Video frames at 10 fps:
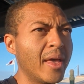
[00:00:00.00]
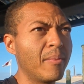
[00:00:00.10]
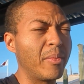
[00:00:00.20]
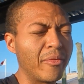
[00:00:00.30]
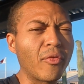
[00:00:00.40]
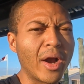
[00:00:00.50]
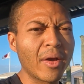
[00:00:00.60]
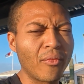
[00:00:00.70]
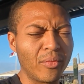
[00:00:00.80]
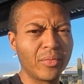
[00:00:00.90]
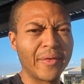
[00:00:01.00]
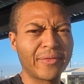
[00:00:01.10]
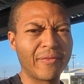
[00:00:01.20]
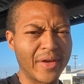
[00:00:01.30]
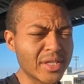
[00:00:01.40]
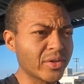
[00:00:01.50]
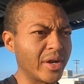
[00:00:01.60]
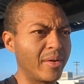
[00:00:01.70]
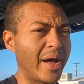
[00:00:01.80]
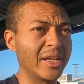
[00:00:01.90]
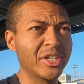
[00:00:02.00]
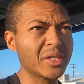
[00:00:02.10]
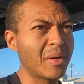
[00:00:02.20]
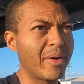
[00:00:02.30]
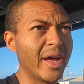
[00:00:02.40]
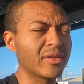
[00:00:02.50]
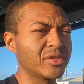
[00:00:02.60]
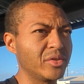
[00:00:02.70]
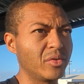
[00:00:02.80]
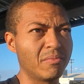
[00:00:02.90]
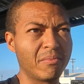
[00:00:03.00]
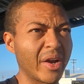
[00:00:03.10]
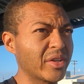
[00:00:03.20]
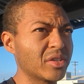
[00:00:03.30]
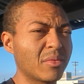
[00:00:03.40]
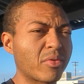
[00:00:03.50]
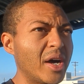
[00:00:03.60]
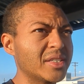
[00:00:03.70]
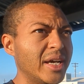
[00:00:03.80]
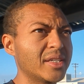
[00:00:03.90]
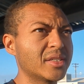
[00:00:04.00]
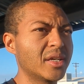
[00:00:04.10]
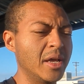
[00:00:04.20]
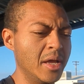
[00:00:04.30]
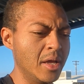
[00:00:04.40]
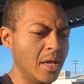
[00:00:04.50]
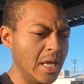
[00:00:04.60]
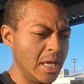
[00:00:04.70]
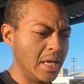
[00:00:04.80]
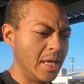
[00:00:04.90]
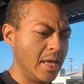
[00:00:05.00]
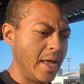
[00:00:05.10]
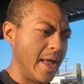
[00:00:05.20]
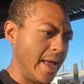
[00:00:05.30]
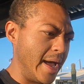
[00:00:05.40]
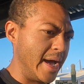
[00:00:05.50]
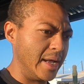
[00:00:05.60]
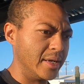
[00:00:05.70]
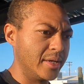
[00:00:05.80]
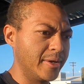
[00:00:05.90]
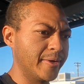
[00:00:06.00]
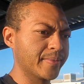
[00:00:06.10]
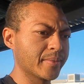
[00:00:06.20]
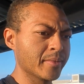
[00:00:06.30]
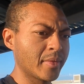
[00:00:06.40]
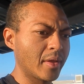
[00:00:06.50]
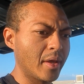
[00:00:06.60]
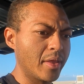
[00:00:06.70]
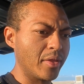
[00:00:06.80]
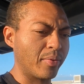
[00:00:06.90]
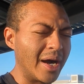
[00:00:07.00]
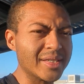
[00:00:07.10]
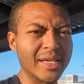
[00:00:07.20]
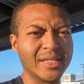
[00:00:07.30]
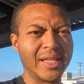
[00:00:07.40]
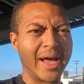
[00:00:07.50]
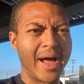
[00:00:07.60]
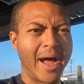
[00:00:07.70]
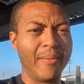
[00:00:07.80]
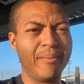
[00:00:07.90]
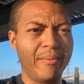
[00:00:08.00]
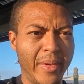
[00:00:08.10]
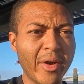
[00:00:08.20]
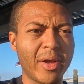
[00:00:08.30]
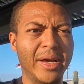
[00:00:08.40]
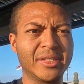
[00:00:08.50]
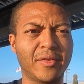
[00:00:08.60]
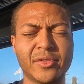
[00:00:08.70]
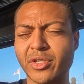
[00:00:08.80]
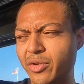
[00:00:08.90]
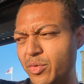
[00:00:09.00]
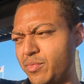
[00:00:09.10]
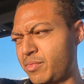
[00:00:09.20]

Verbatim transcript: but before I left off Instagram, I changed my bio to "Married to the Process," and the process that I'm marrying myself to,